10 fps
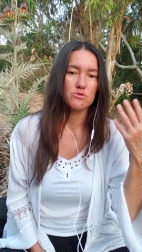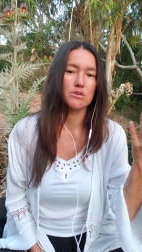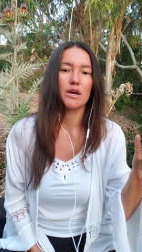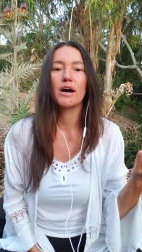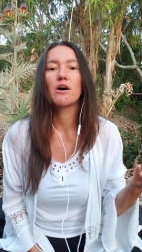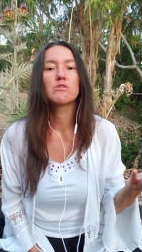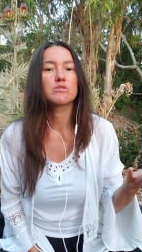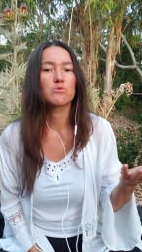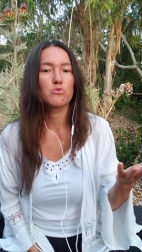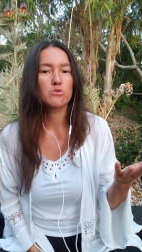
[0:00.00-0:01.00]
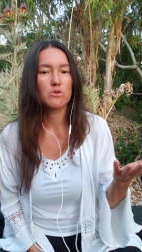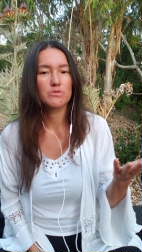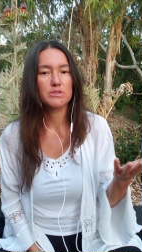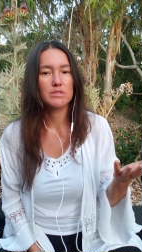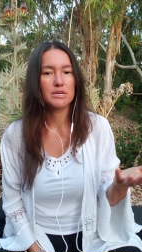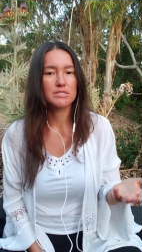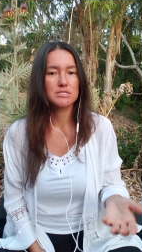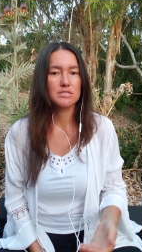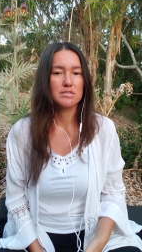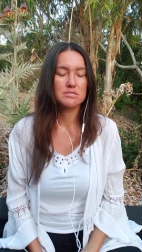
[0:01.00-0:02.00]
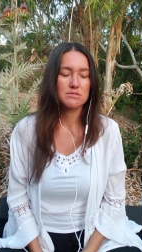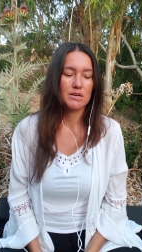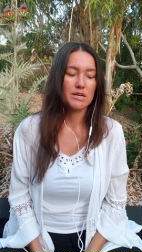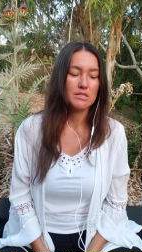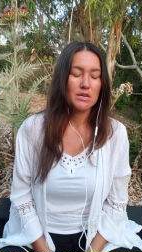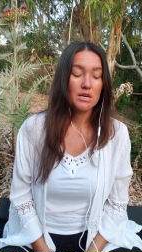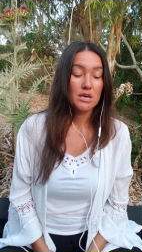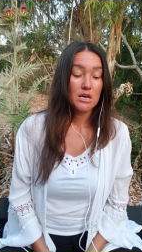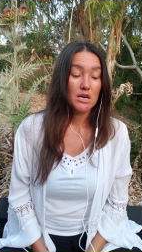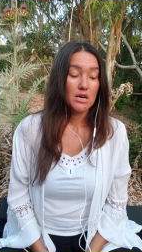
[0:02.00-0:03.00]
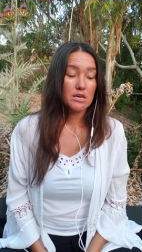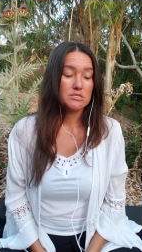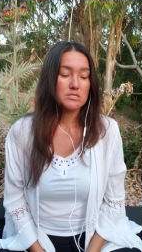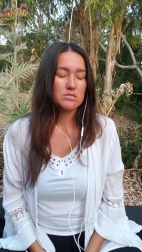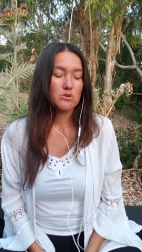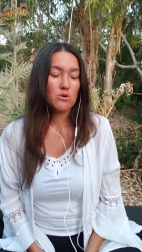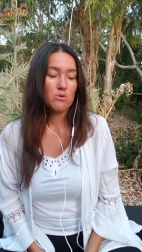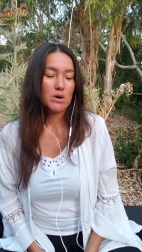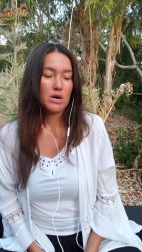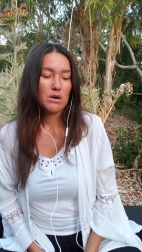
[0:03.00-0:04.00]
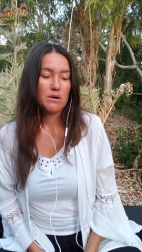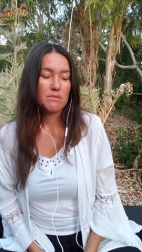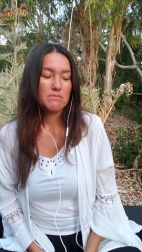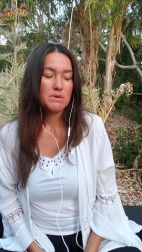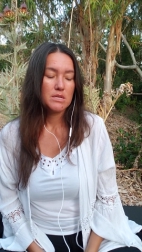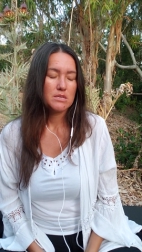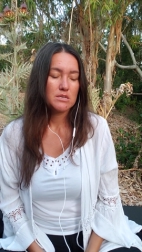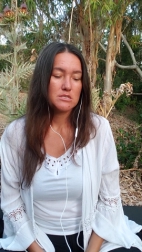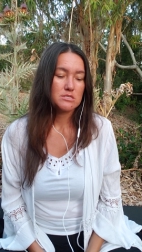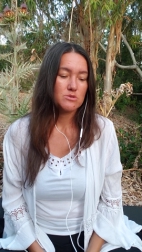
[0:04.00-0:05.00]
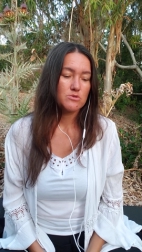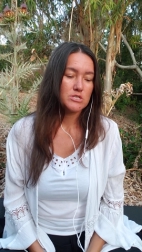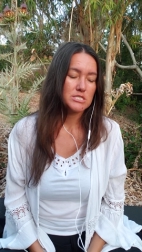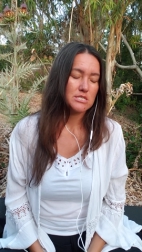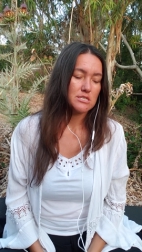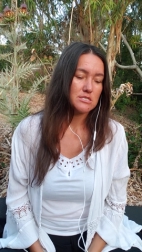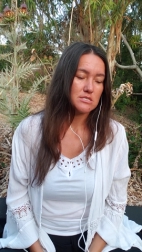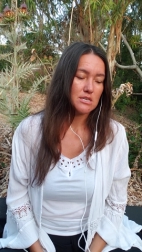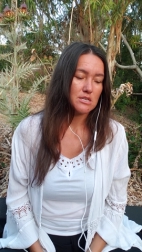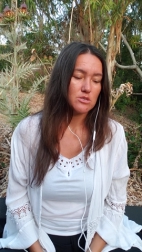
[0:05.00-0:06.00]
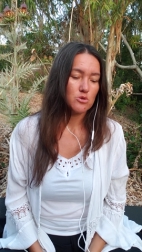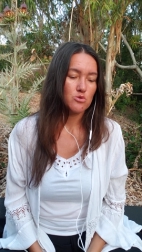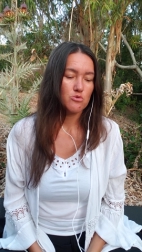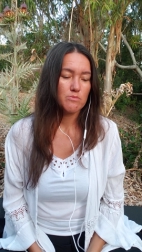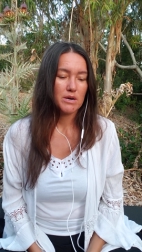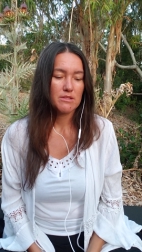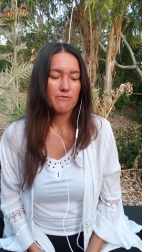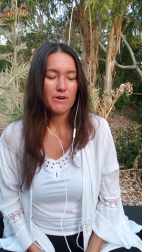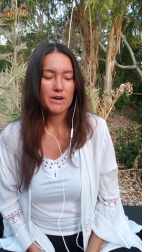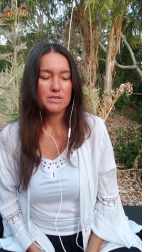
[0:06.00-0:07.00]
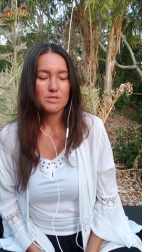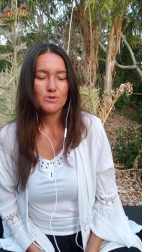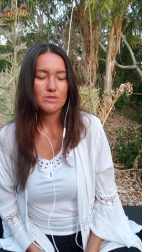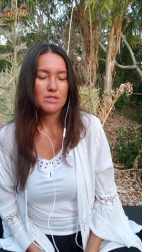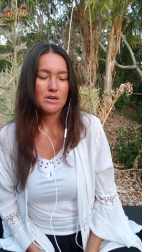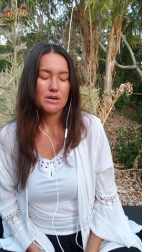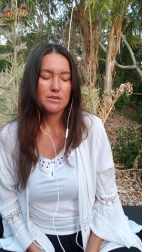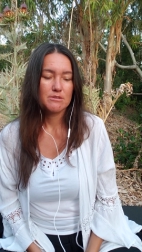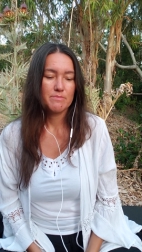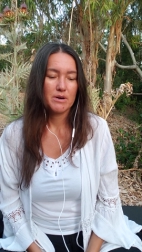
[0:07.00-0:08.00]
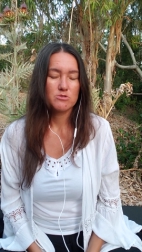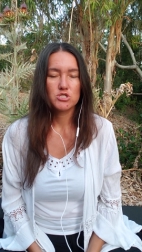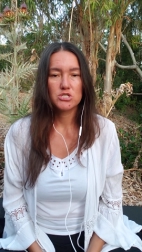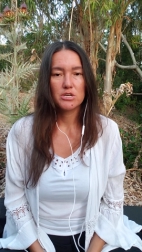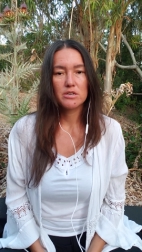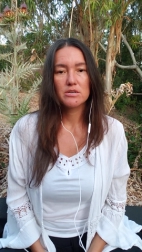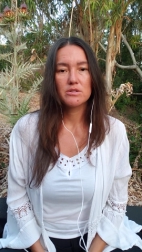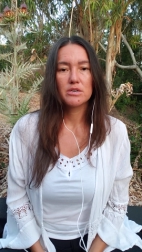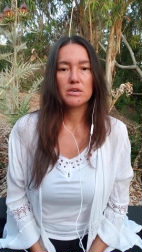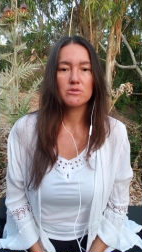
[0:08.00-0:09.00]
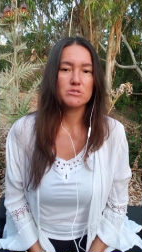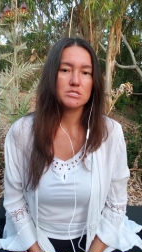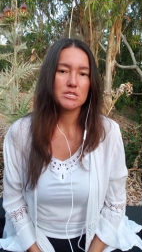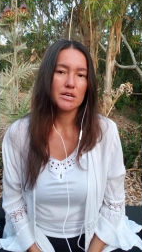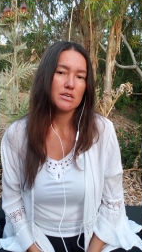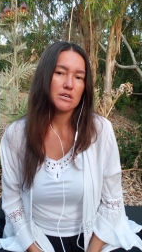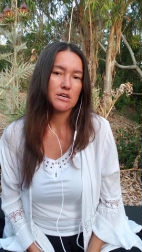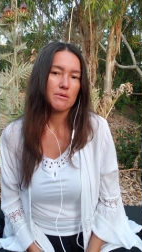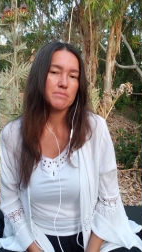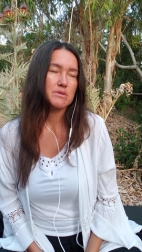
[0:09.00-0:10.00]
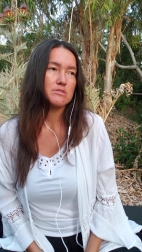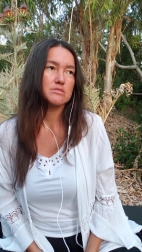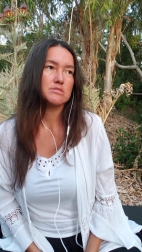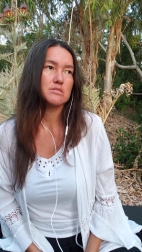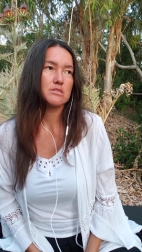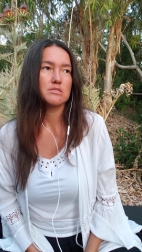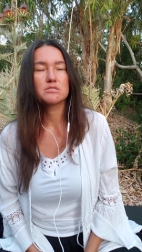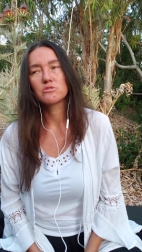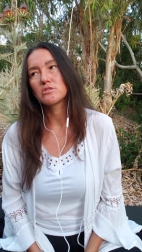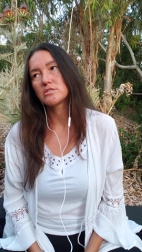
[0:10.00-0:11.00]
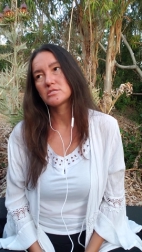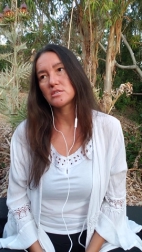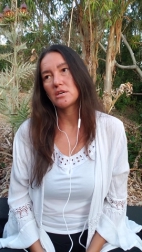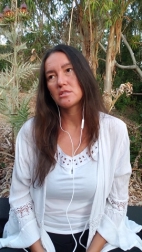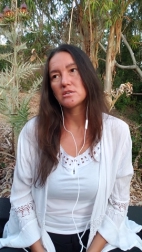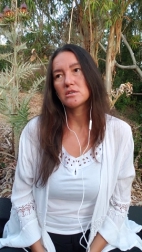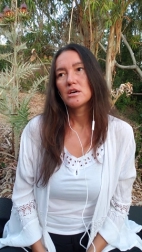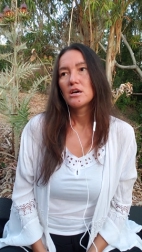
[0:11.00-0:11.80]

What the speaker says: the outer world in that sense, right? And so many resources that you might find online about channeling or psychic abilities, or let's say the